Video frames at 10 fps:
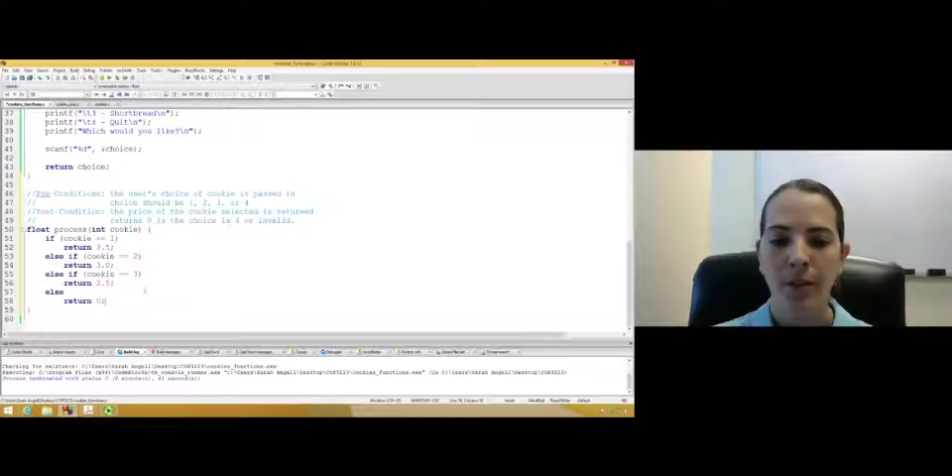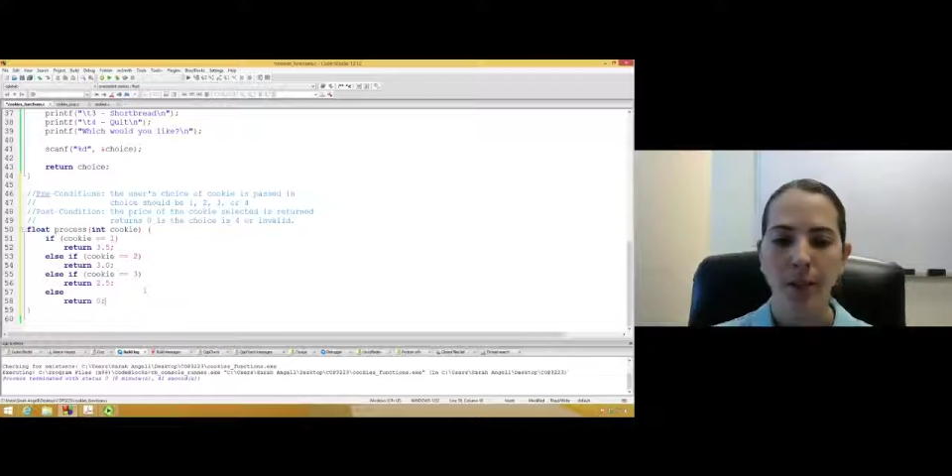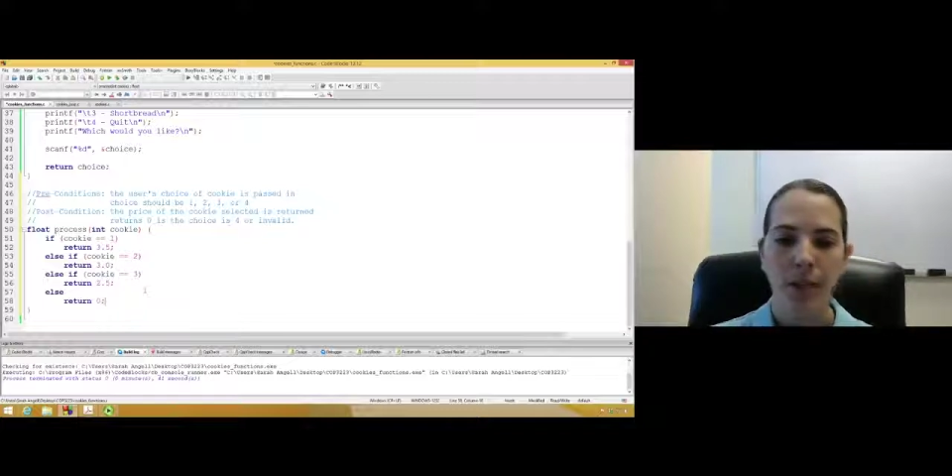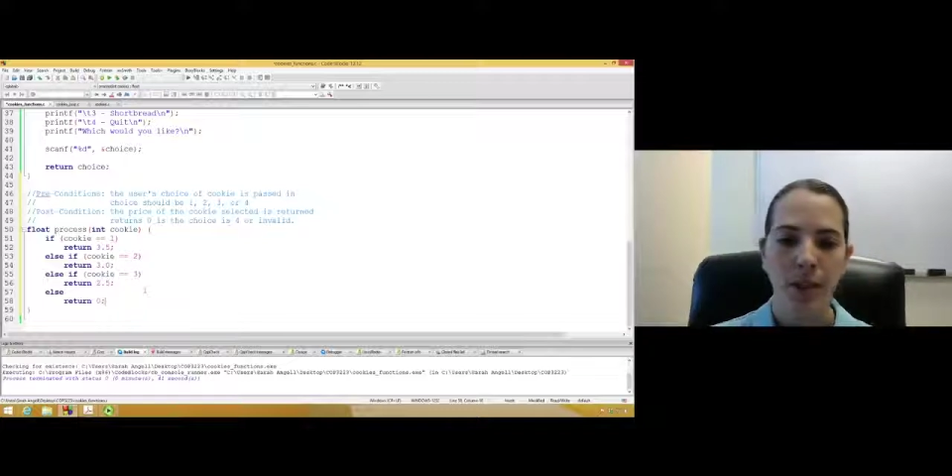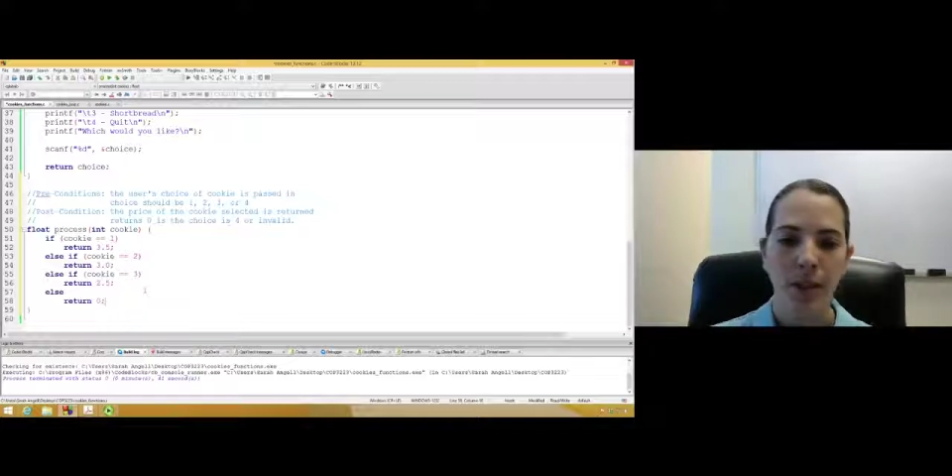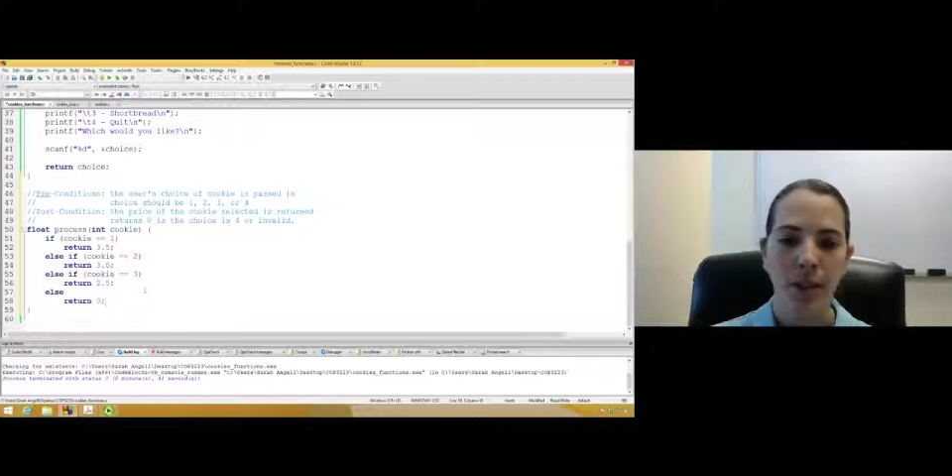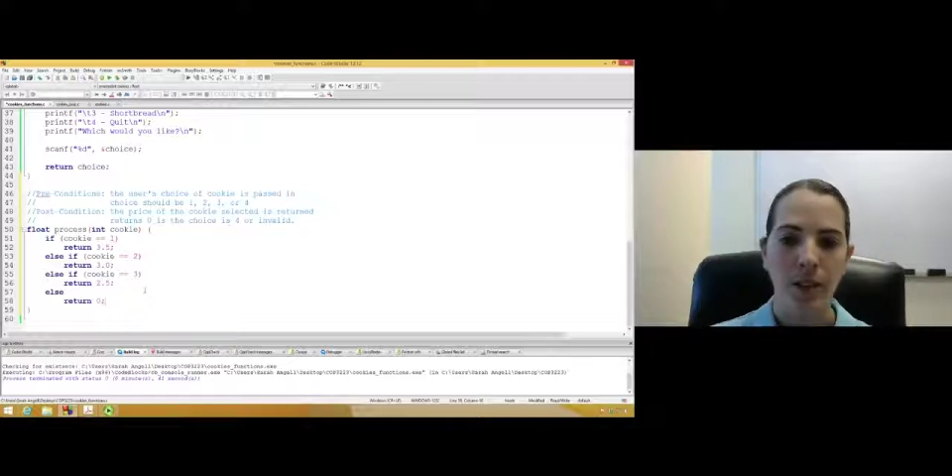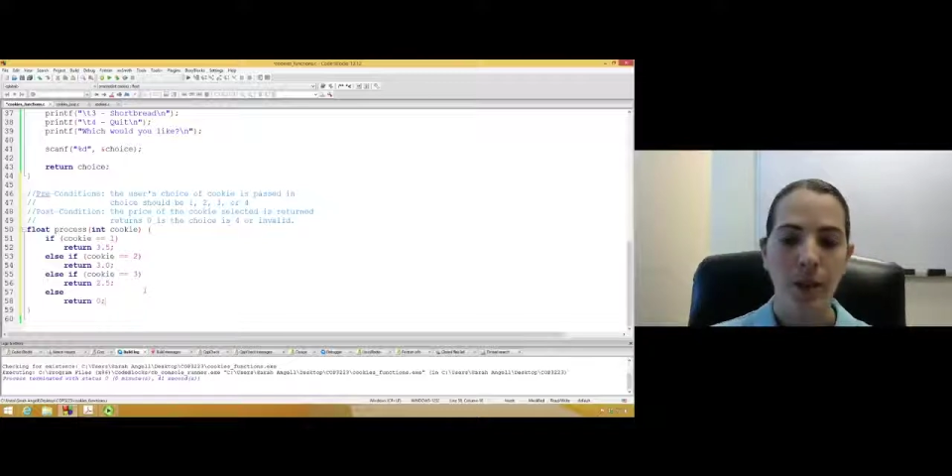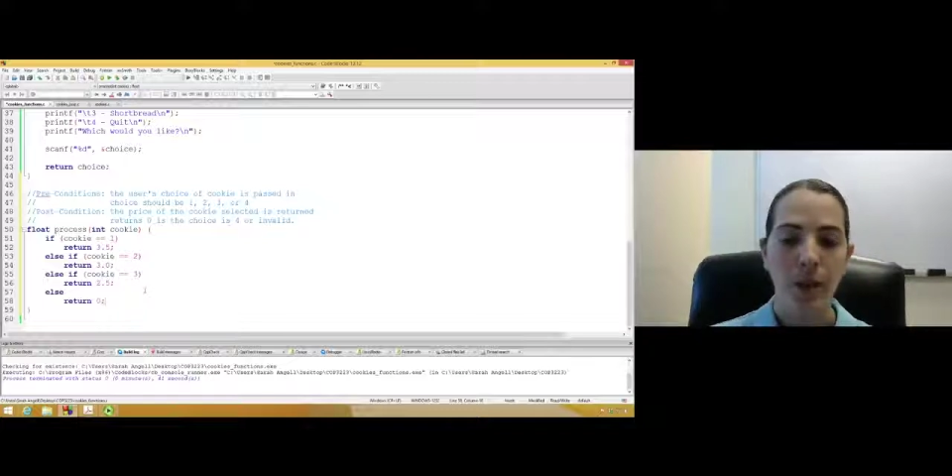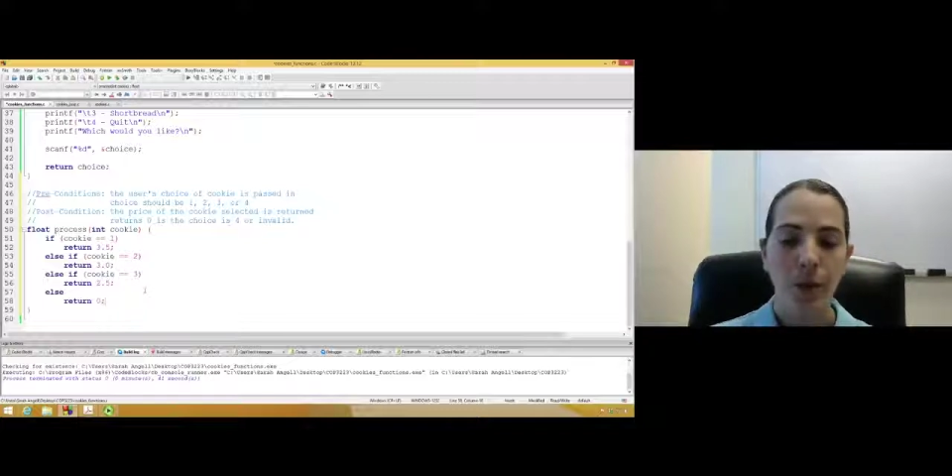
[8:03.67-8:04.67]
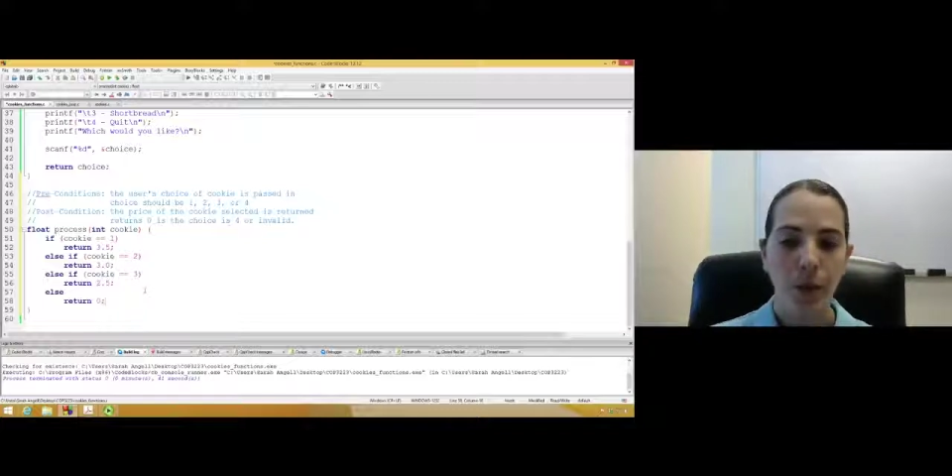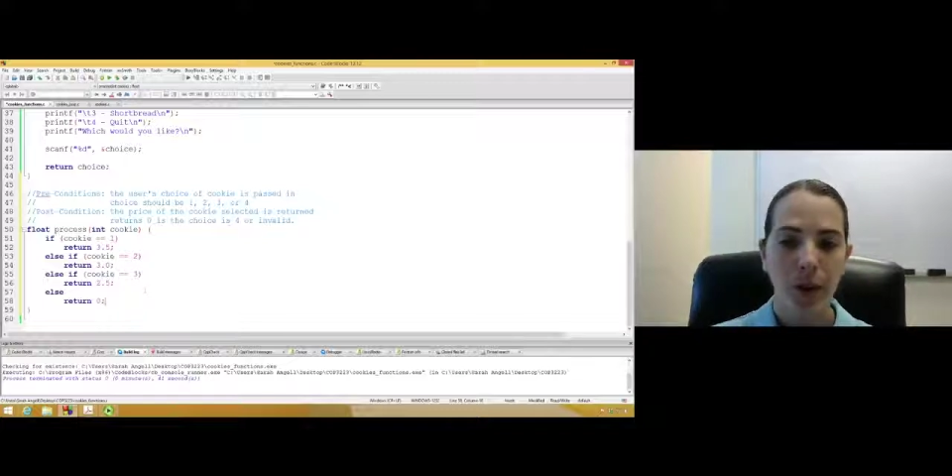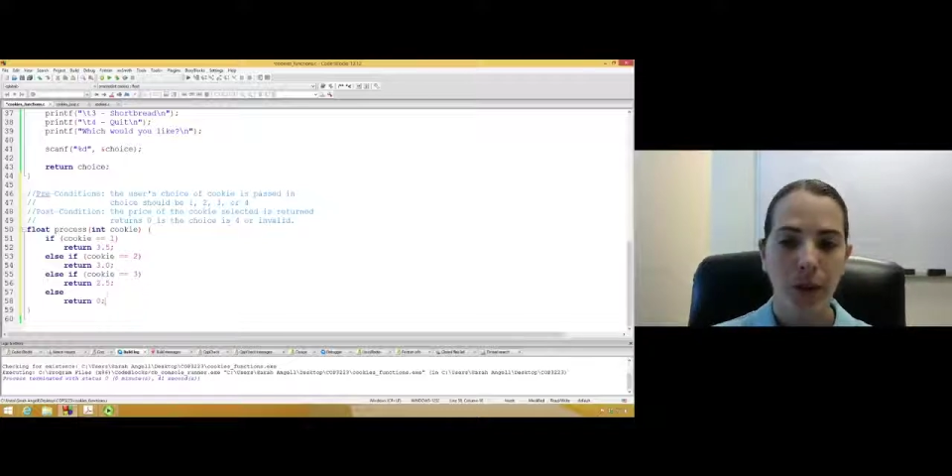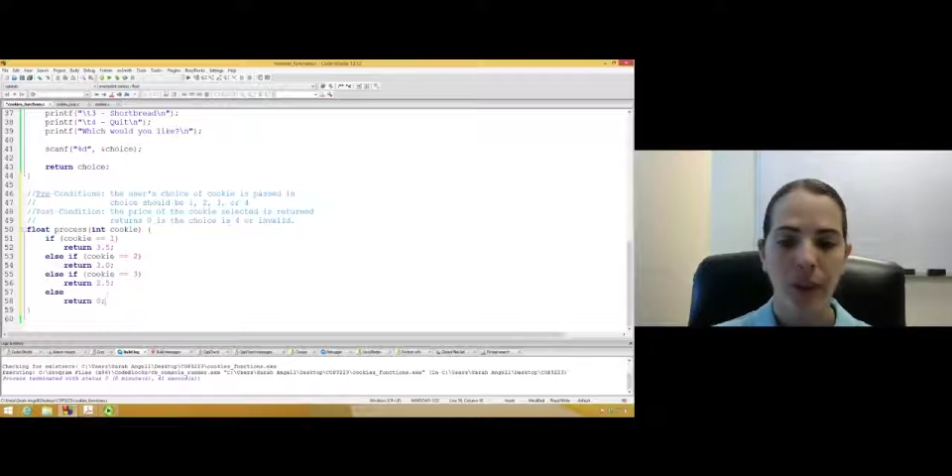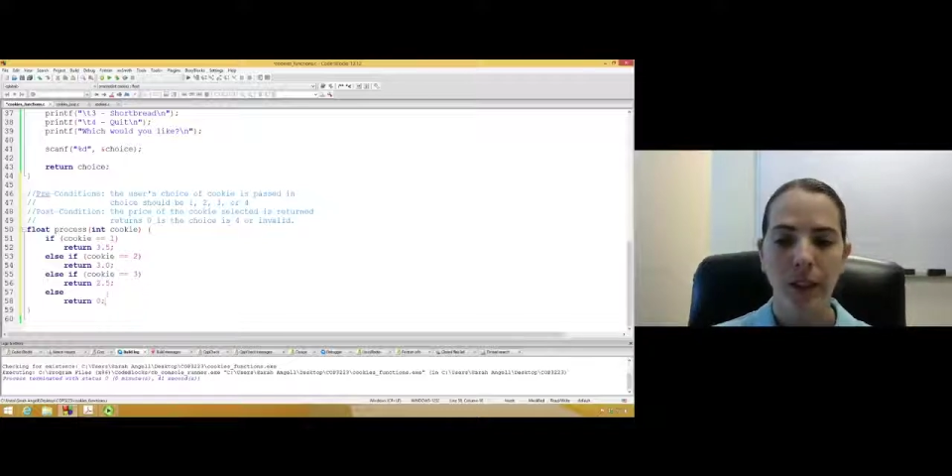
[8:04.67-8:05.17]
the choice is 4,